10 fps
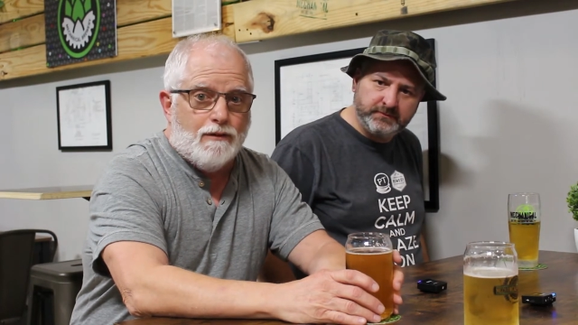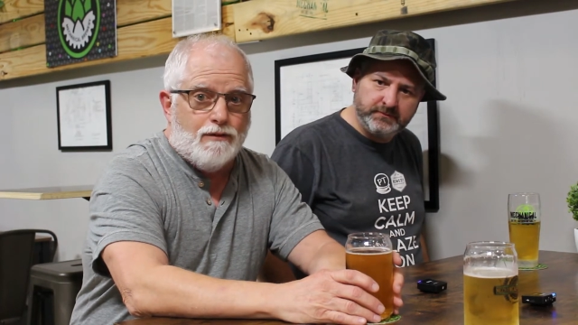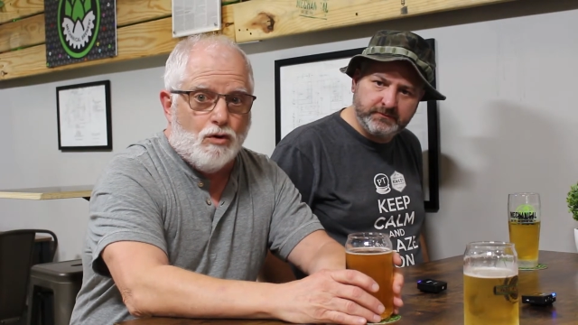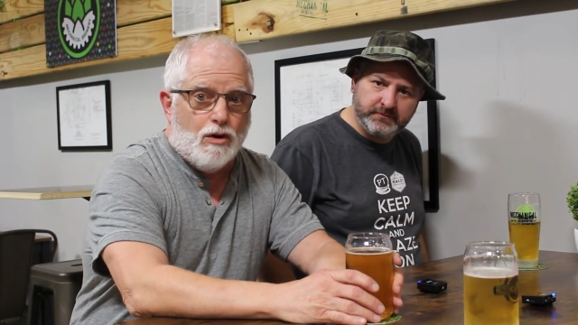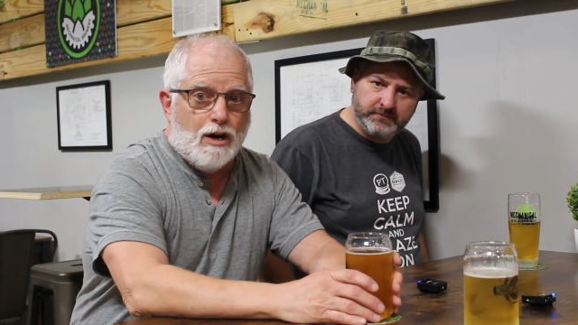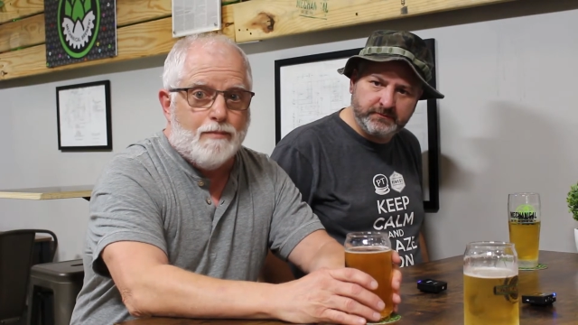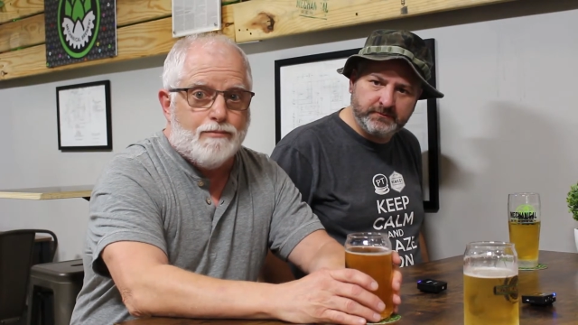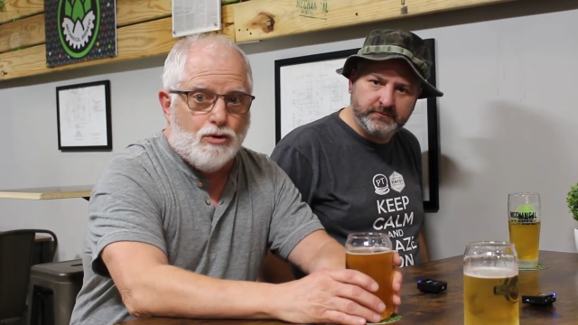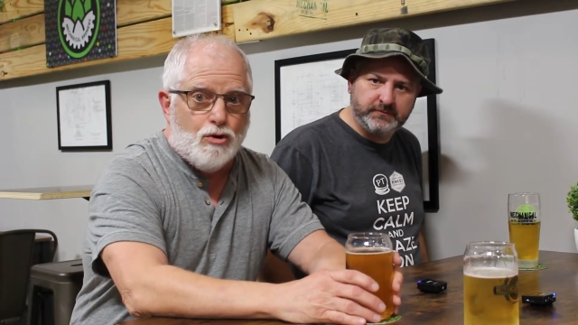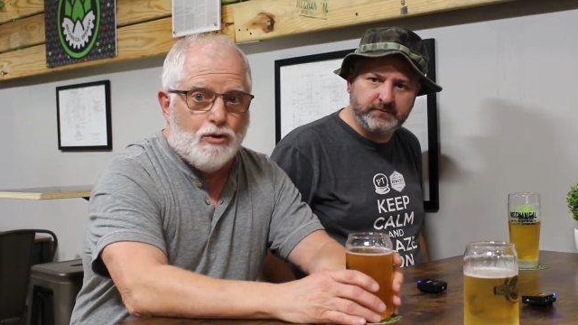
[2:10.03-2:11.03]
Speaker 1: for a
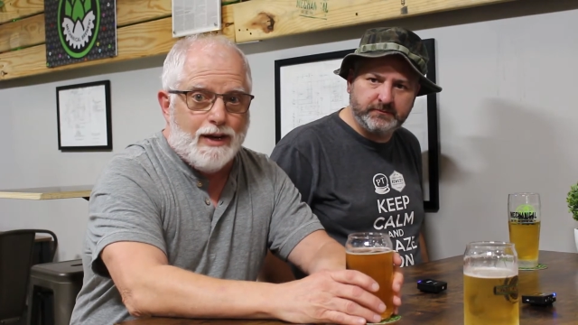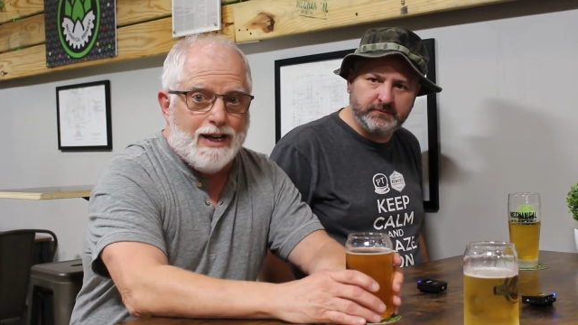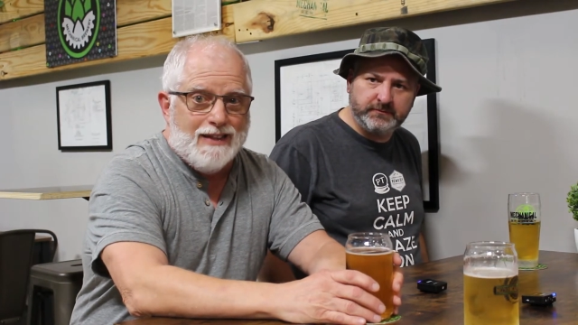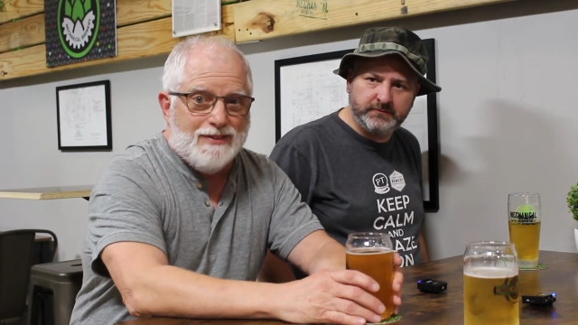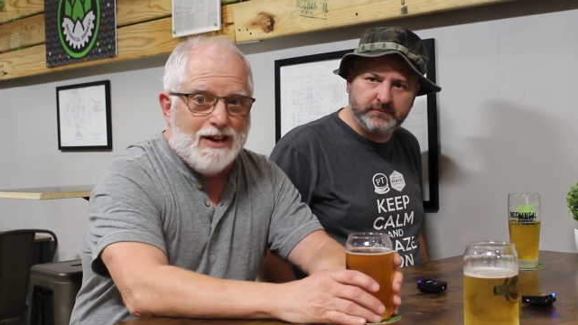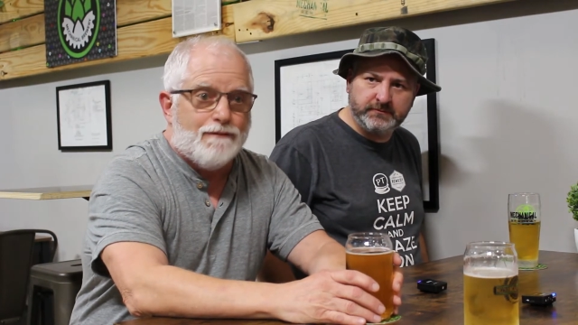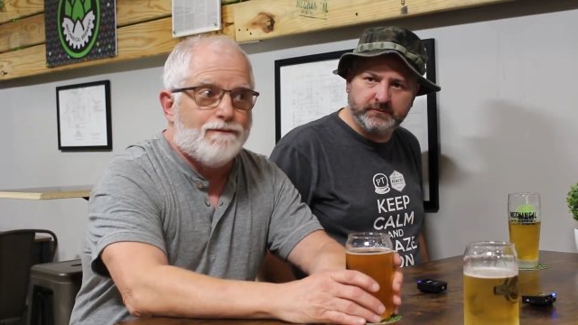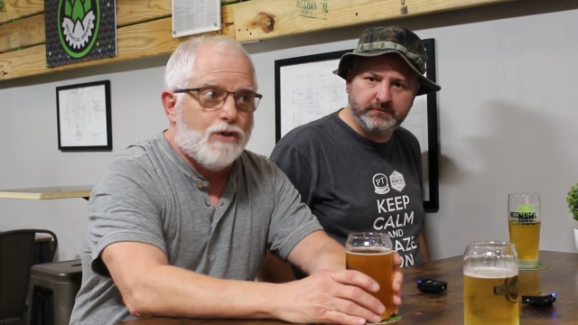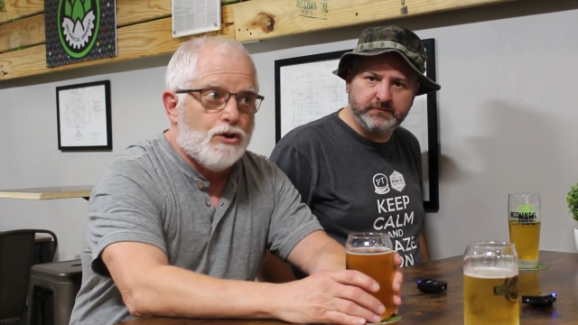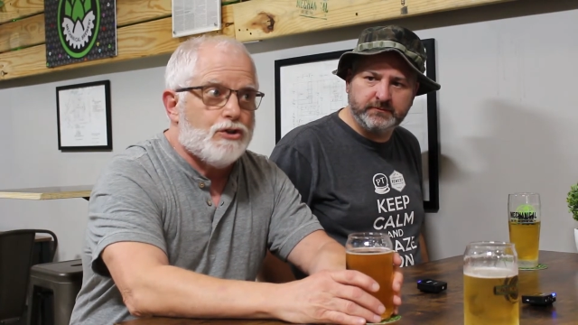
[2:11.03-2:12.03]
brewery in their
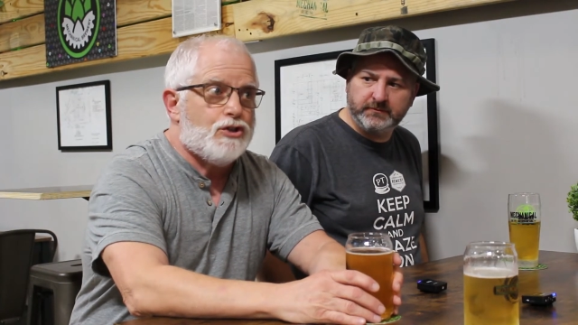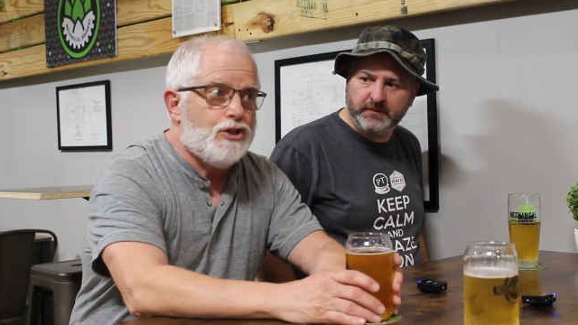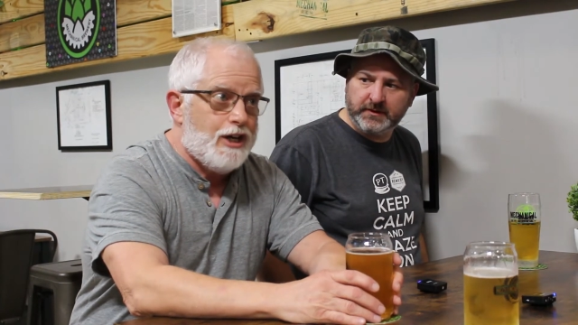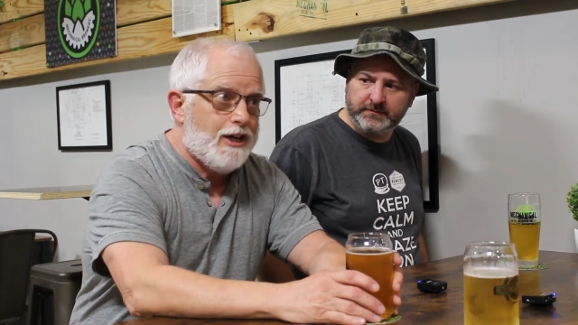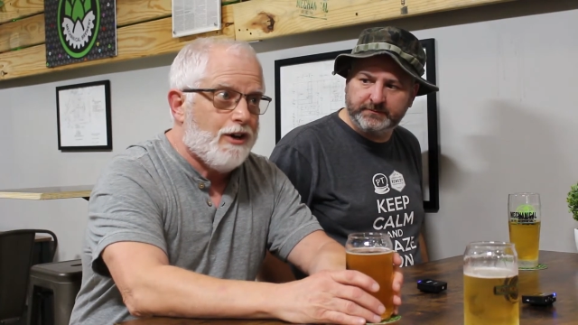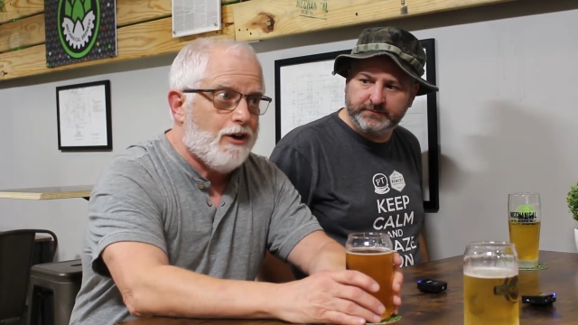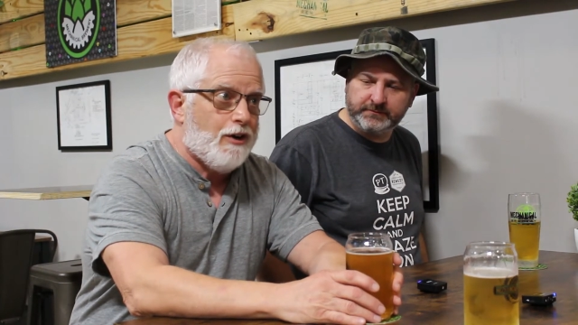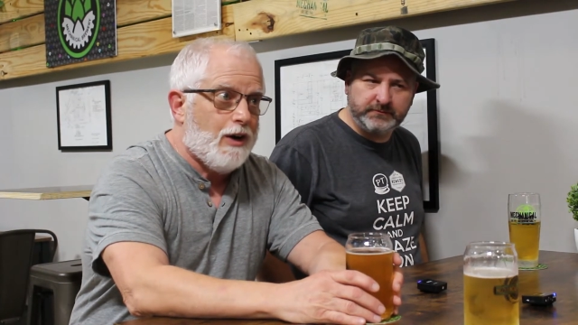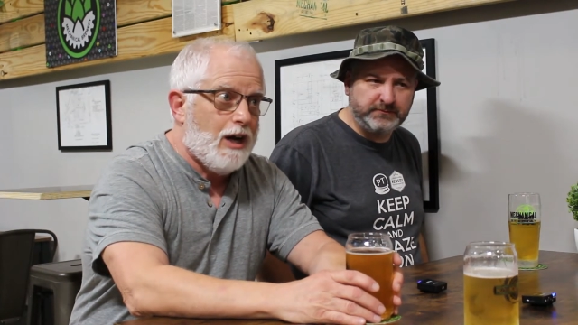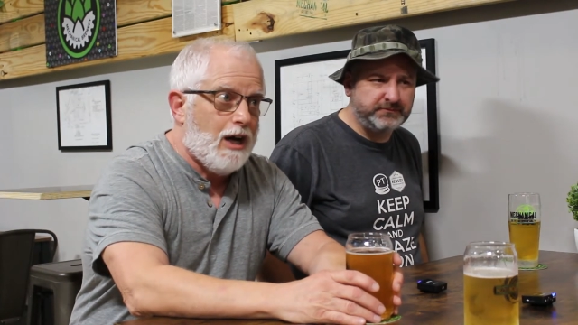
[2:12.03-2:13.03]
first
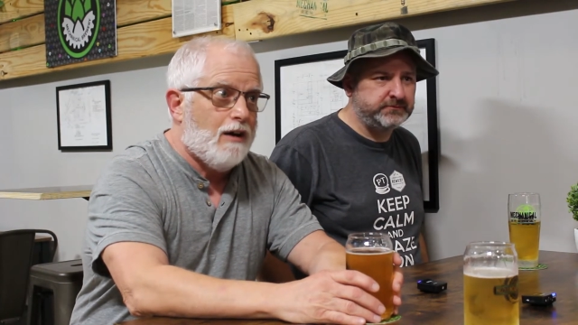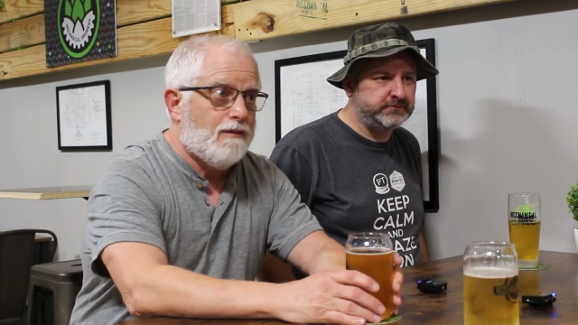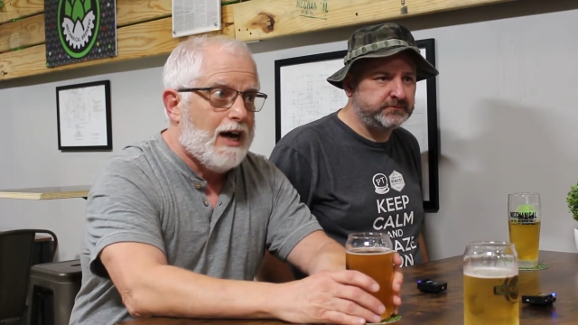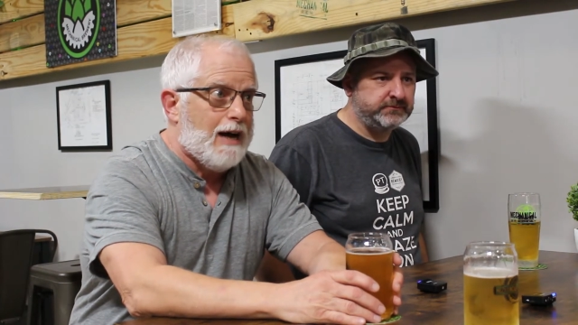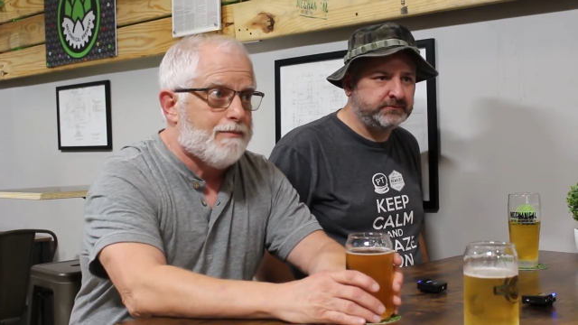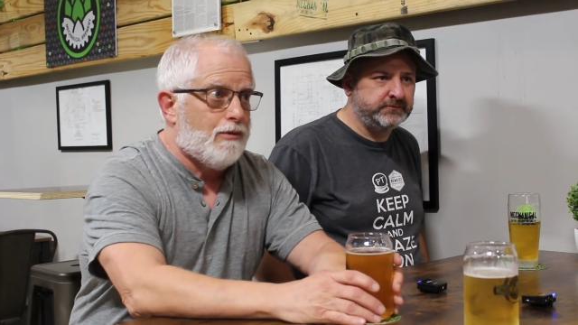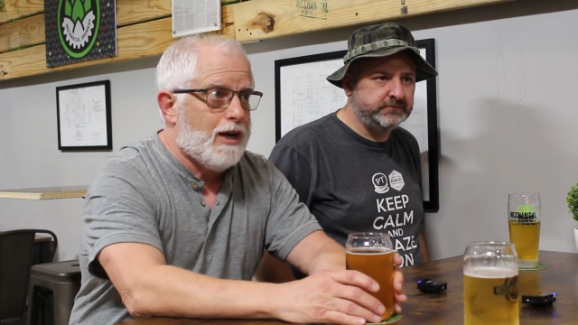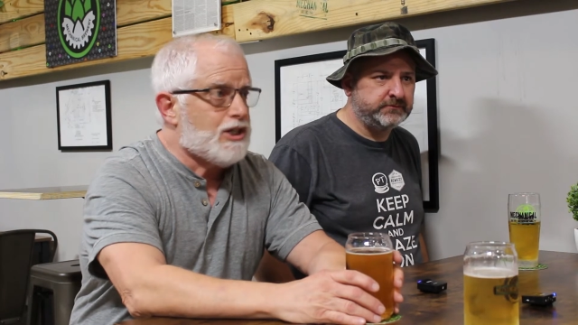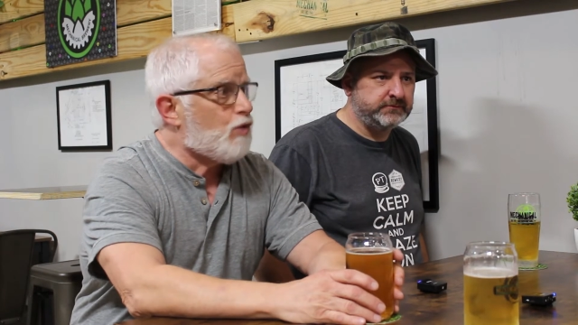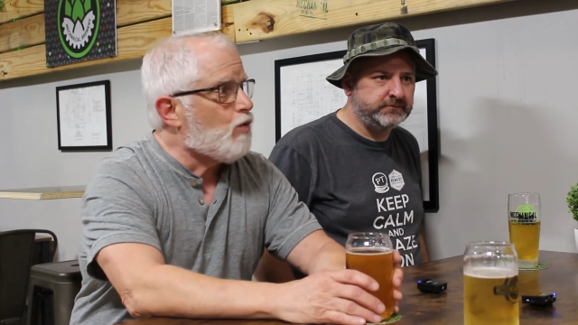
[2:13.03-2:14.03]
year of
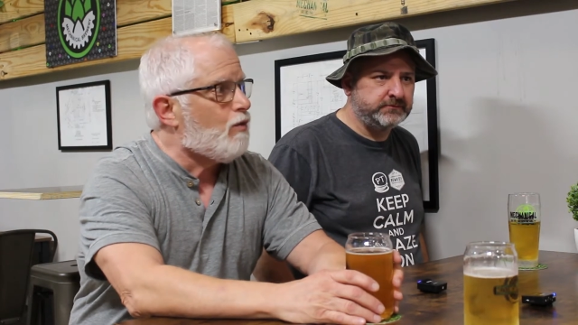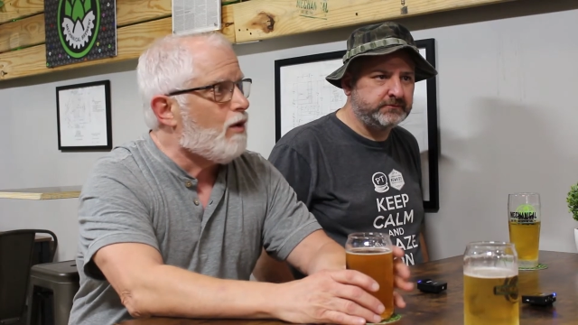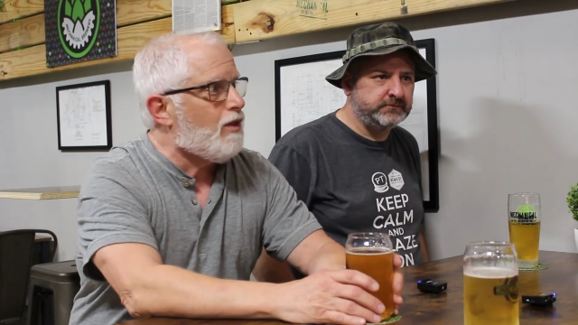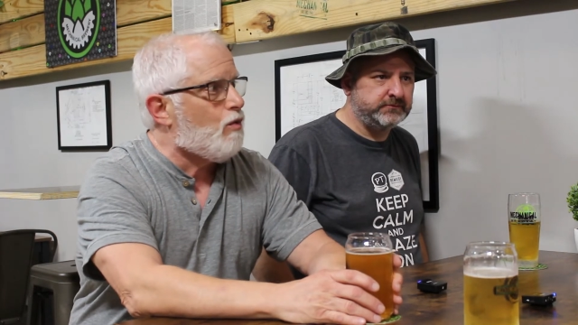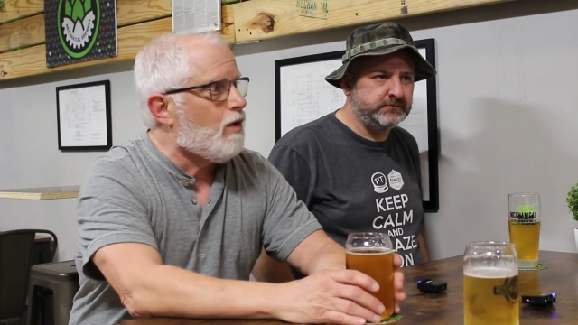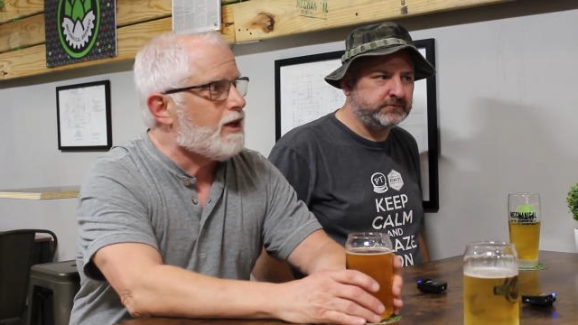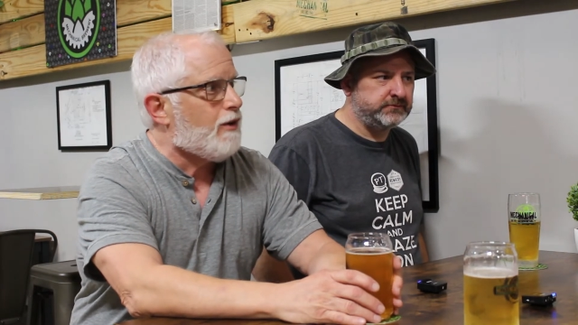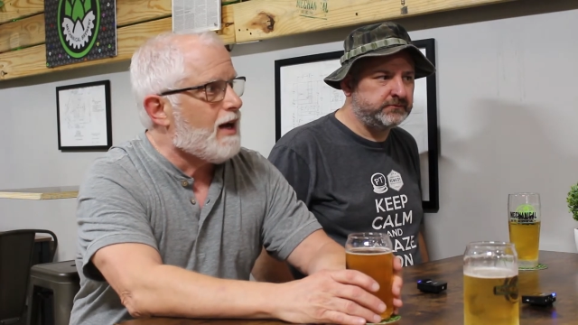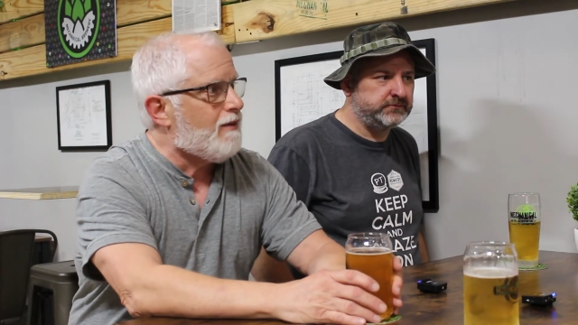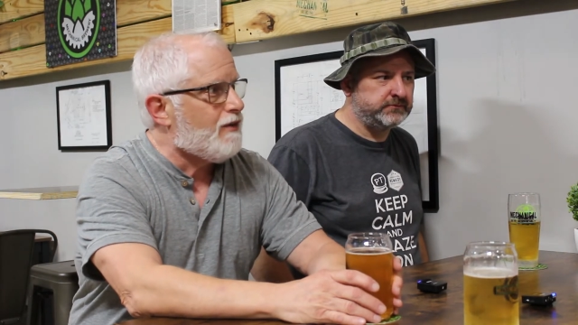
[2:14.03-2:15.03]
operation. When will the one
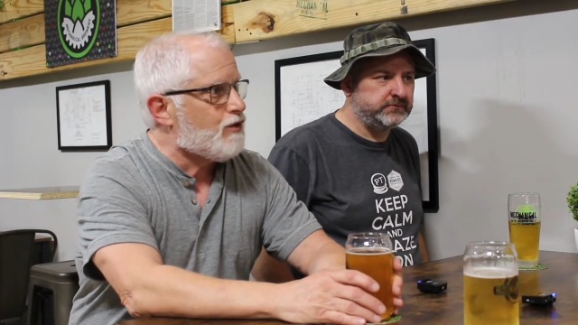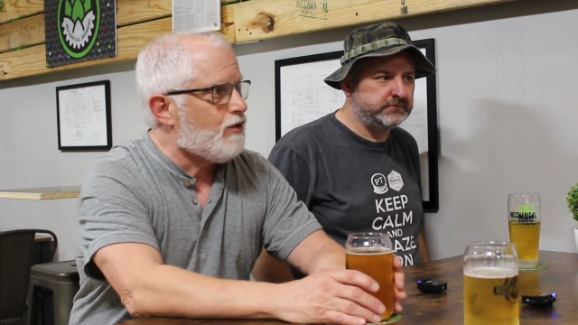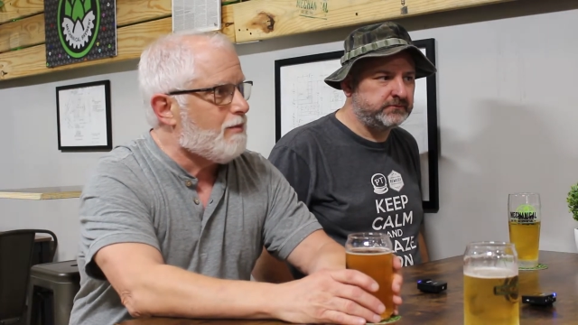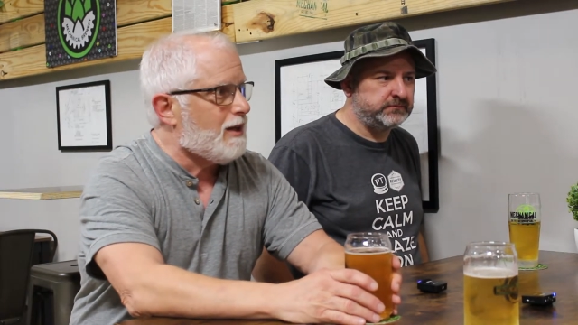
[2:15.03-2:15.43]
year anniversary